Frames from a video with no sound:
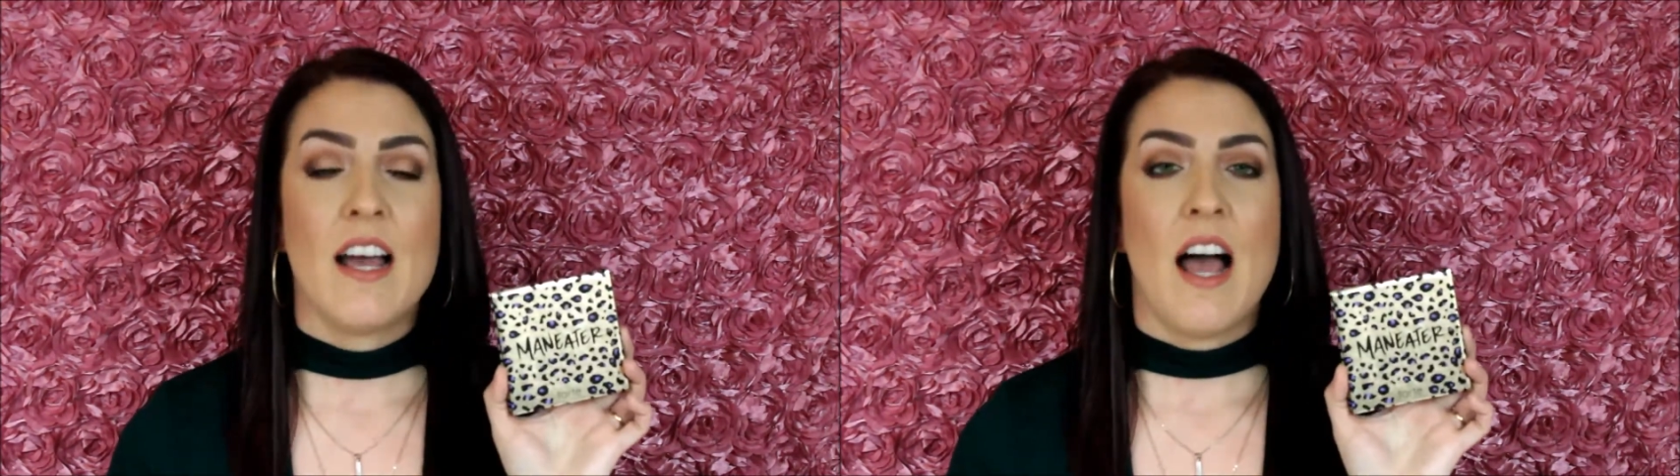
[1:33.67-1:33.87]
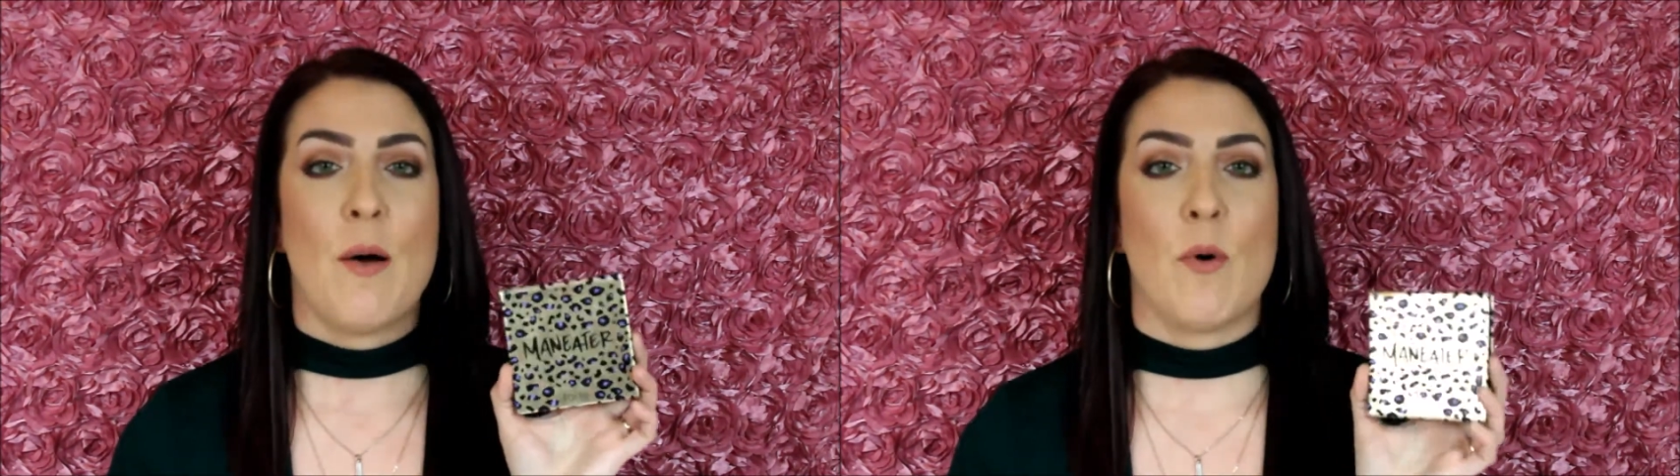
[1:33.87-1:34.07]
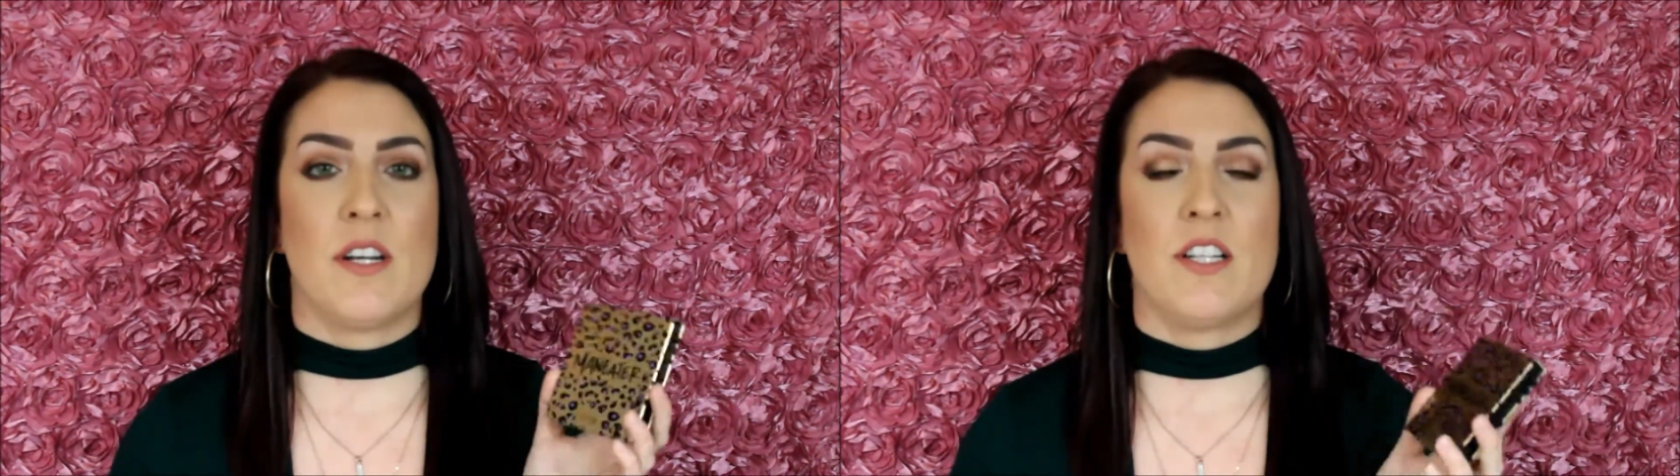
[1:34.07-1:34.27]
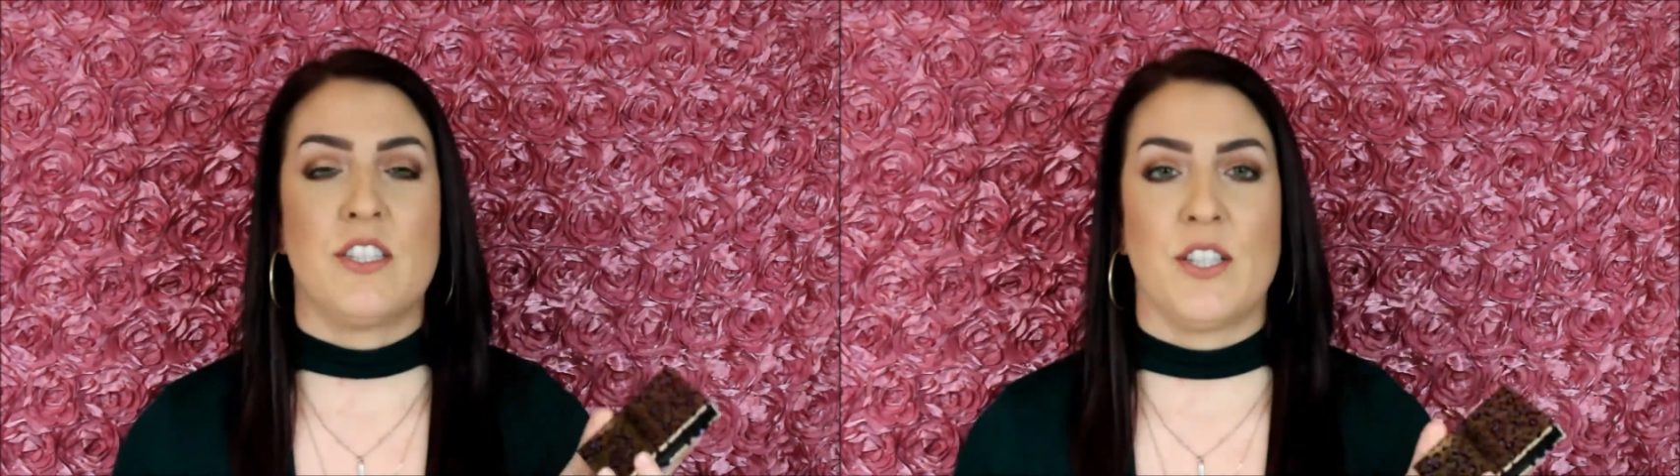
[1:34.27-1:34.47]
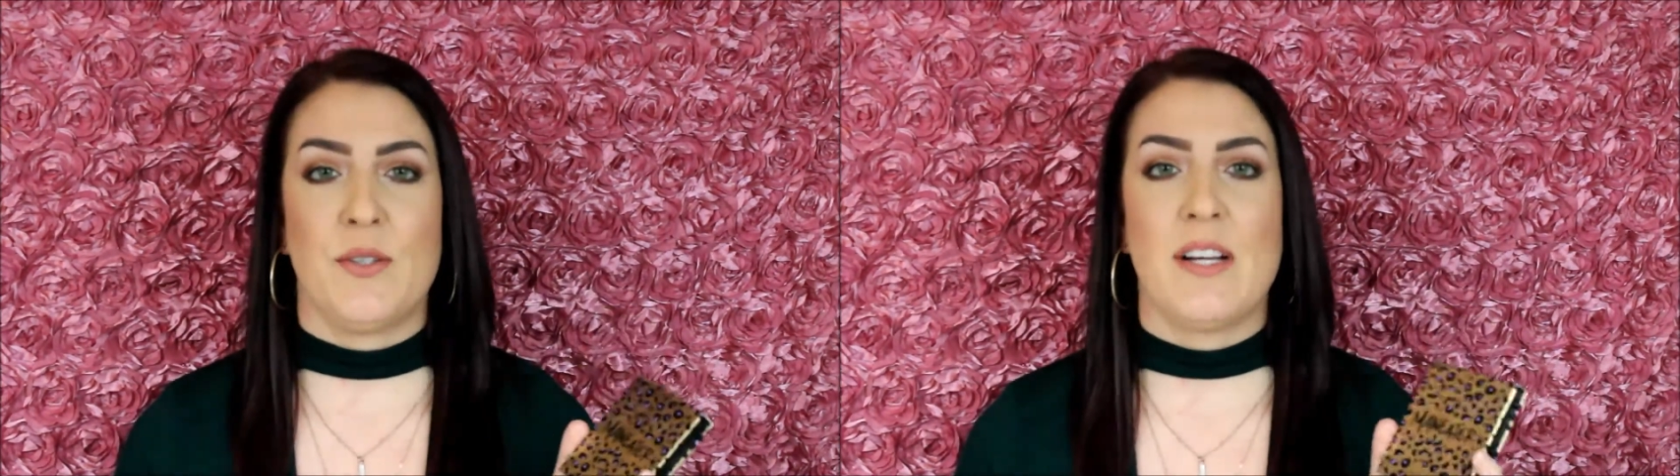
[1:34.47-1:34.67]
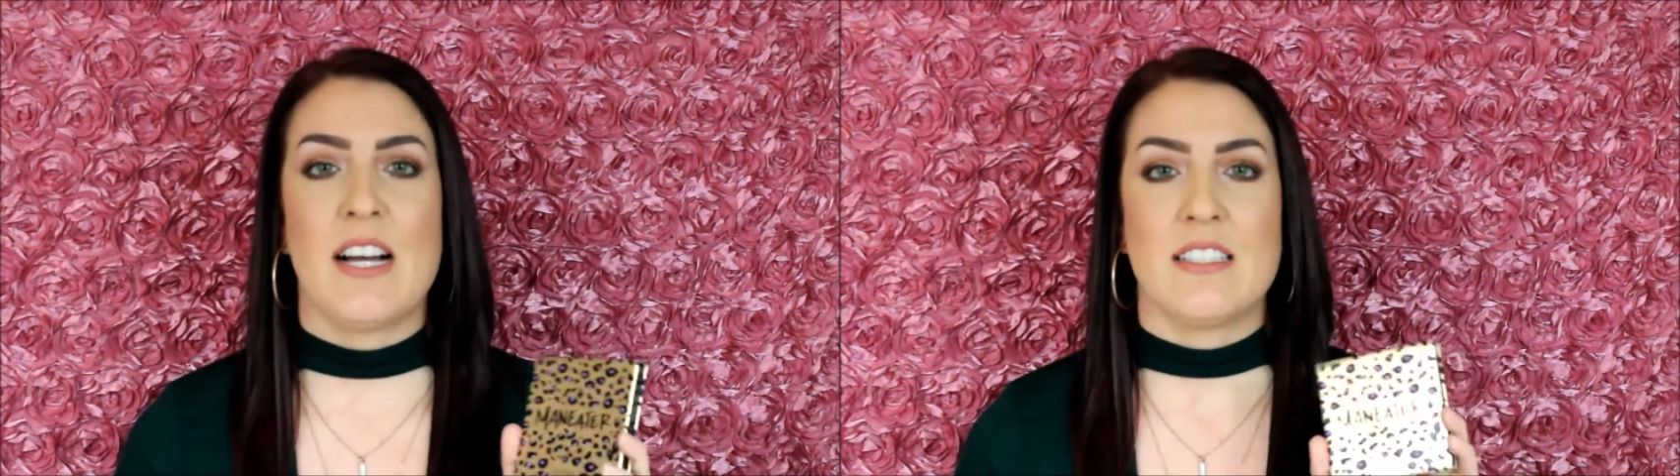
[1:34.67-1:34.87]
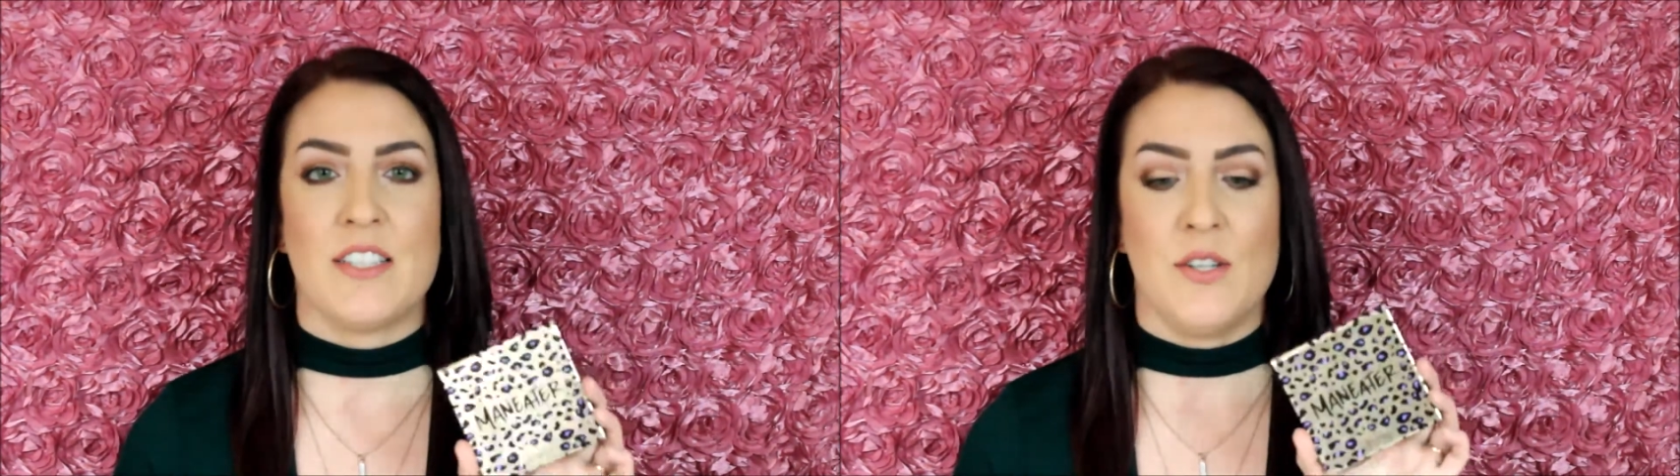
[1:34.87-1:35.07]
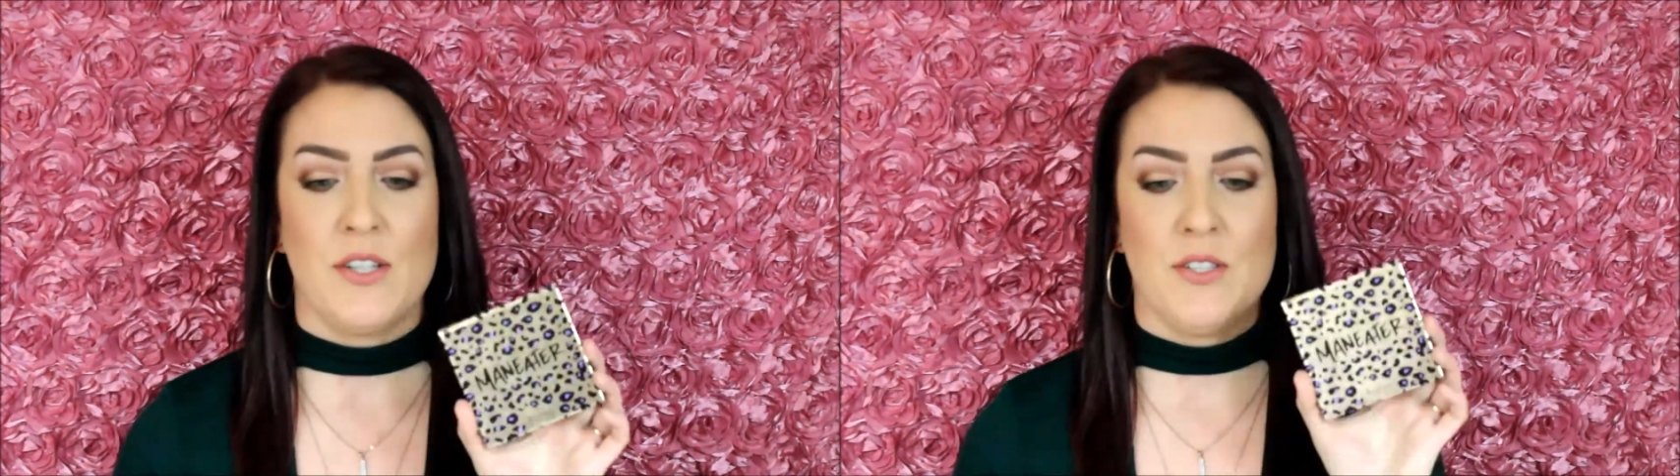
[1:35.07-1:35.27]
I wanted to show you guys that
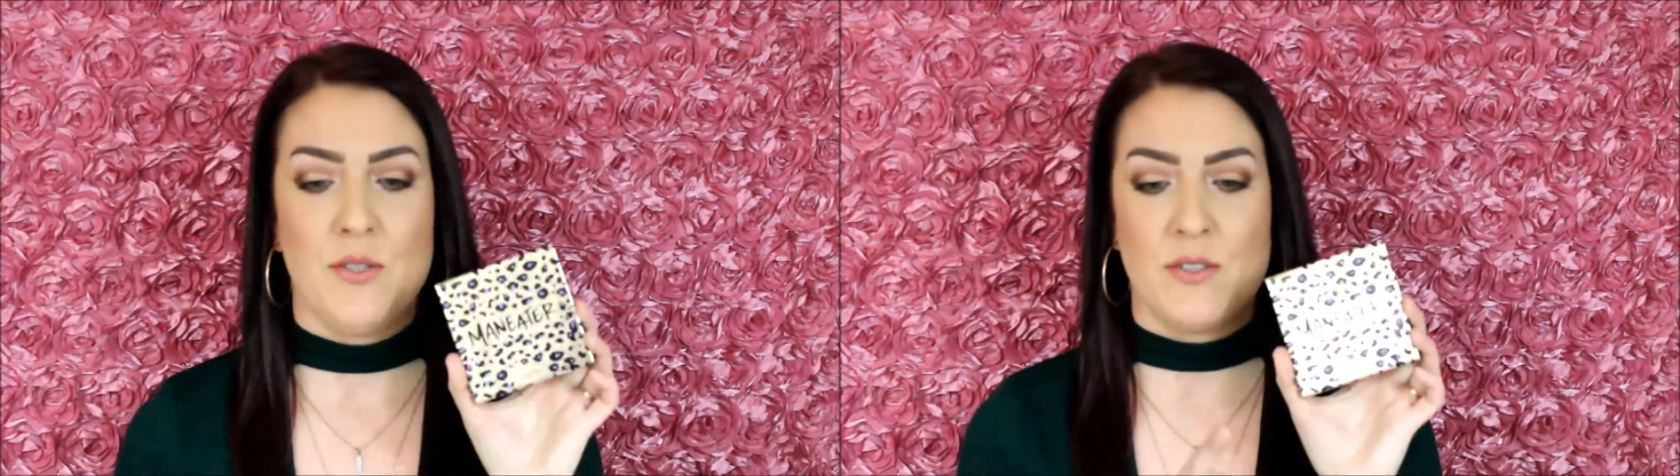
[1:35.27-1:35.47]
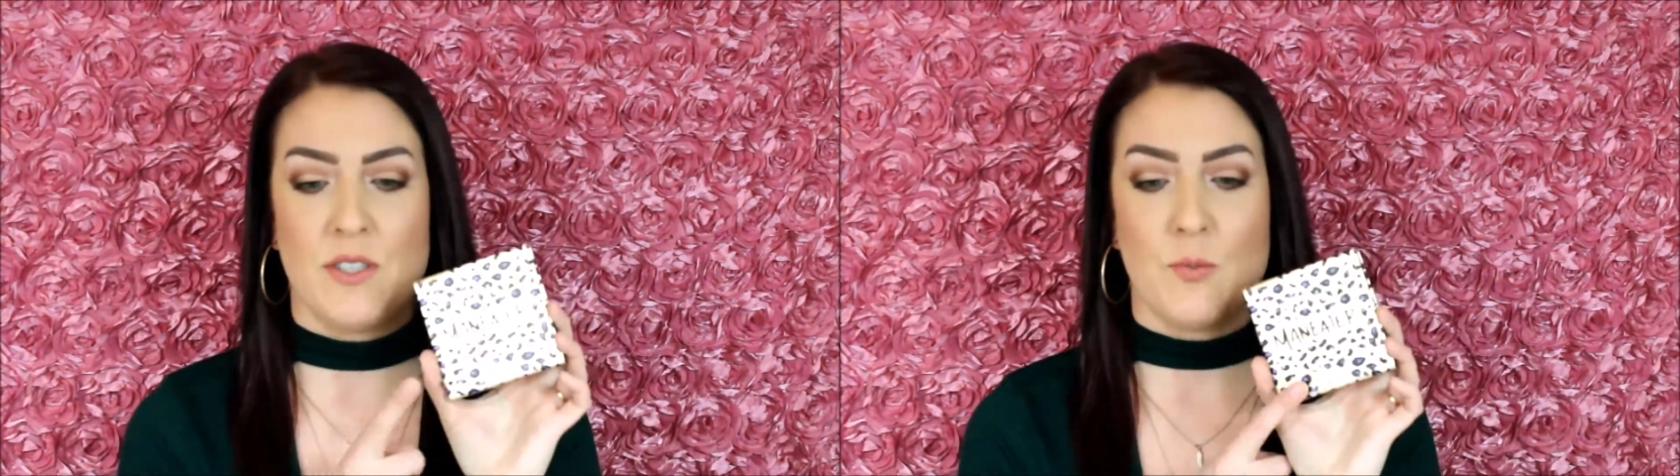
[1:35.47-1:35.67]
you could use this